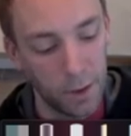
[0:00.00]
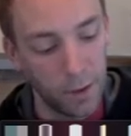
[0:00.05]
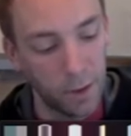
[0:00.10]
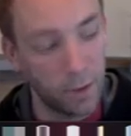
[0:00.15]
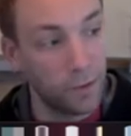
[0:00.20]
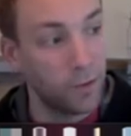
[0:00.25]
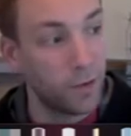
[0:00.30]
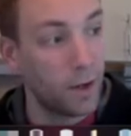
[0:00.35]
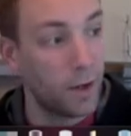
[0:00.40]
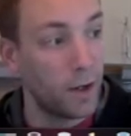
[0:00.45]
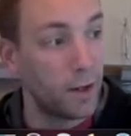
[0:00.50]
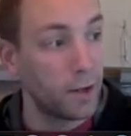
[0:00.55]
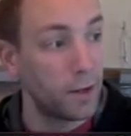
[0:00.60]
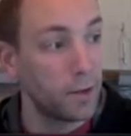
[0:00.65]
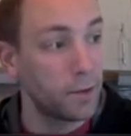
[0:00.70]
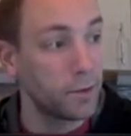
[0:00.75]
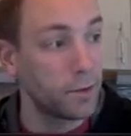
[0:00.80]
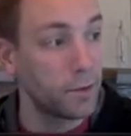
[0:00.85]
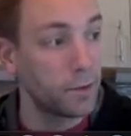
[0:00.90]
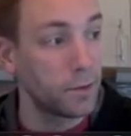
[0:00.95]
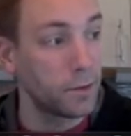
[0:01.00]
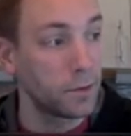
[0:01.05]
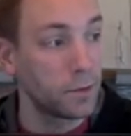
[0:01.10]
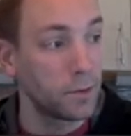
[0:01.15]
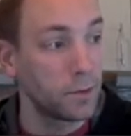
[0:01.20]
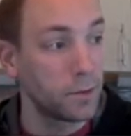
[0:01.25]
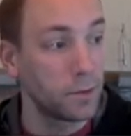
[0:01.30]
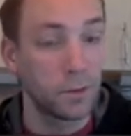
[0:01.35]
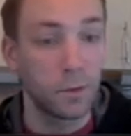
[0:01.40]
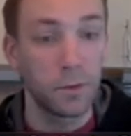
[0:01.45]
5.
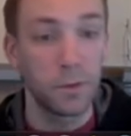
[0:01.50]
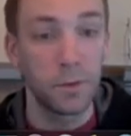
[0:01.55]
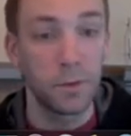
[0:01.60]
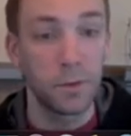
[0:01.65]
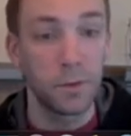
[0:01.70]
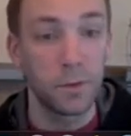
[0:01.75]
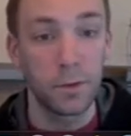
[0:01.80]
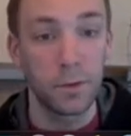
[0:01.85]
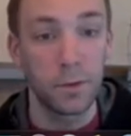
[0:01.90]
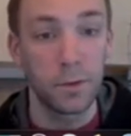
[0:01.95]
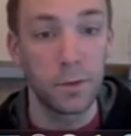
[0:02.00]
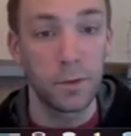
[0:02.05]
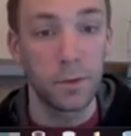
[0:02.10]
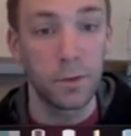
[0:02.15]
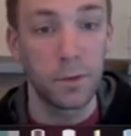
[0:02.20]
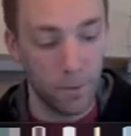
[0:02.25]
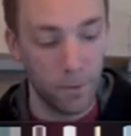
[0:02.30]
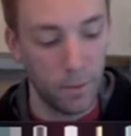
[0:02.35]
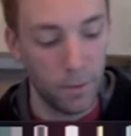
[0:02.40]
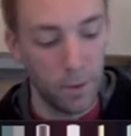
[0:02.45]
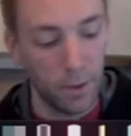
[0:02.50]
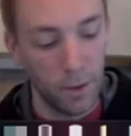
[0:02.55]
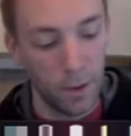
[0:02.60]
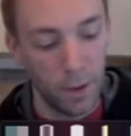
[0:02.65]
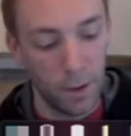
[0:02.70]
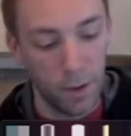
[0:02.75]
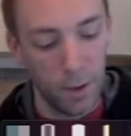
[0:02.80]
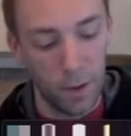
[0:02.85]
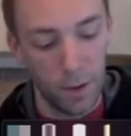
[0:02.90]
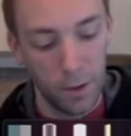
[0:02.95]
Okay,
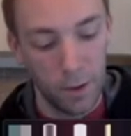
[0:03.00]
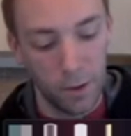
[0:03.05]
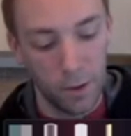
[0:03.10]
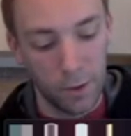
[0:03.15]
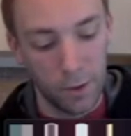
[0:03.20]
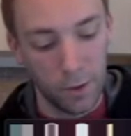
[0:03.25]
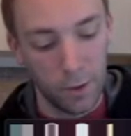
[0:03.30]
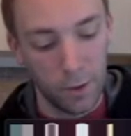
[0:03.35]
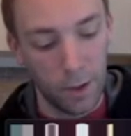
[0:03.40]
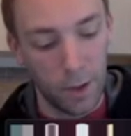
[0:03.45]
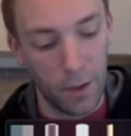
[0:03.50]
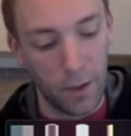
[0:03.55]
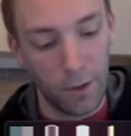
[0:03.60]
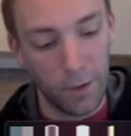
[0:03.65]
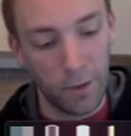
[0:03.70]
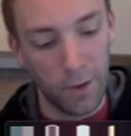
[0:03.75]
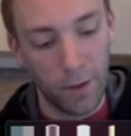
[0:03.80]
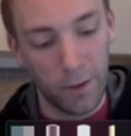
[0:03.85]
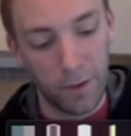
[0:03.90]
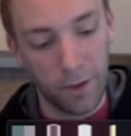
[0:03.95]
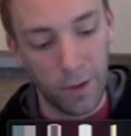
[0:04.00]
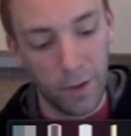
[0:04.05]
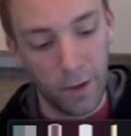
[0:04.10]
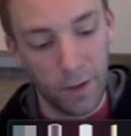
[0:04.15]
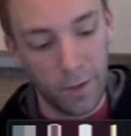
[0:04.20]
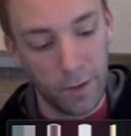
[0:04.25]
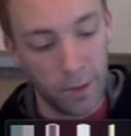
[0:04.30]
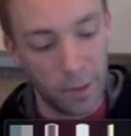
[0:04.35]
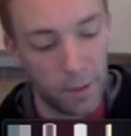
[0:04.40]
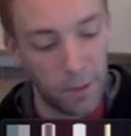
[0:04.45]
so now I've got 5
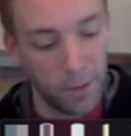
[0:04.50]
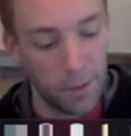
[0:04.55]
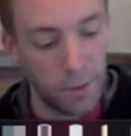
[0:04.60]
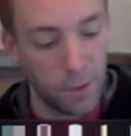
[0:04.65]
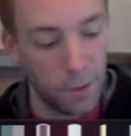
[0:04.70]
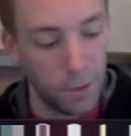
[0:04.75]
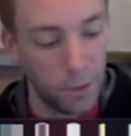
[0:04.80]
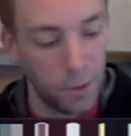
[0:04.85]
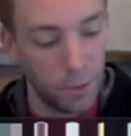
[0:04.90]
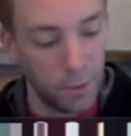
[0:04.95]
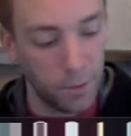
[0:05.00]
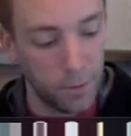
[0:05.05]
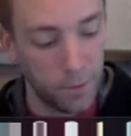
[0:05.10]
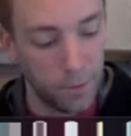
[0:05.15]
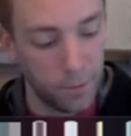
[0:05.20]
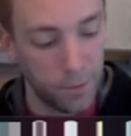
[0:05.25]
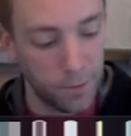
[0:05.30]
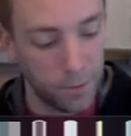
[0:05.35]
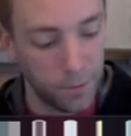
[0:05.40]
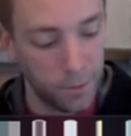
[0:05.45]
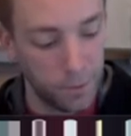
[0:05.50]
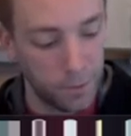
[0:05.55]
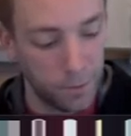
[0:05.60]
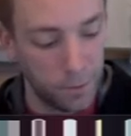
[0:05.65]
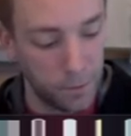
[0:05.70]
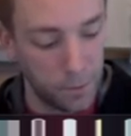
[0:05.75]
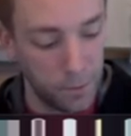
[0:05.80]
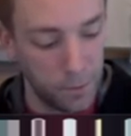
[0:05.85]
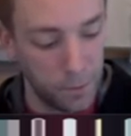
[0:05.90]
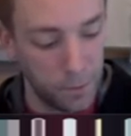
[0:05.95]
times 2,
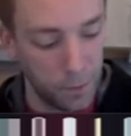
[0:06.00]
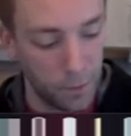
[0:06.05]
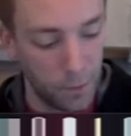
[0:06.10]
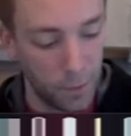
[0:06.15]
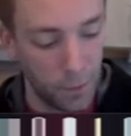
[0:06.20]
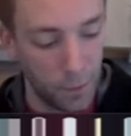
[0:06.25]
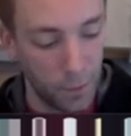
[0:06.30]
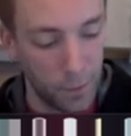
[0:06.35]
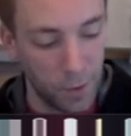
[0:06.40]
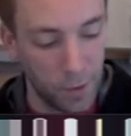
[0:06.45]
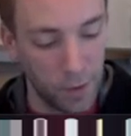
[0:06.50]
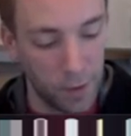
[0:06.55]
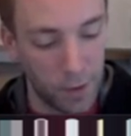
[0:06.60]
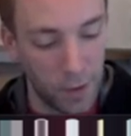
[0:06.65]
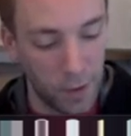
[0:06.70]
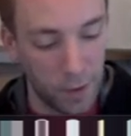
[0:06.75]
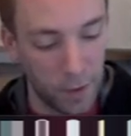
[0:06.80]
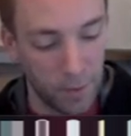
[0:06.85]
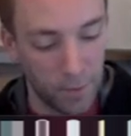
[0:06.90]
which is 10.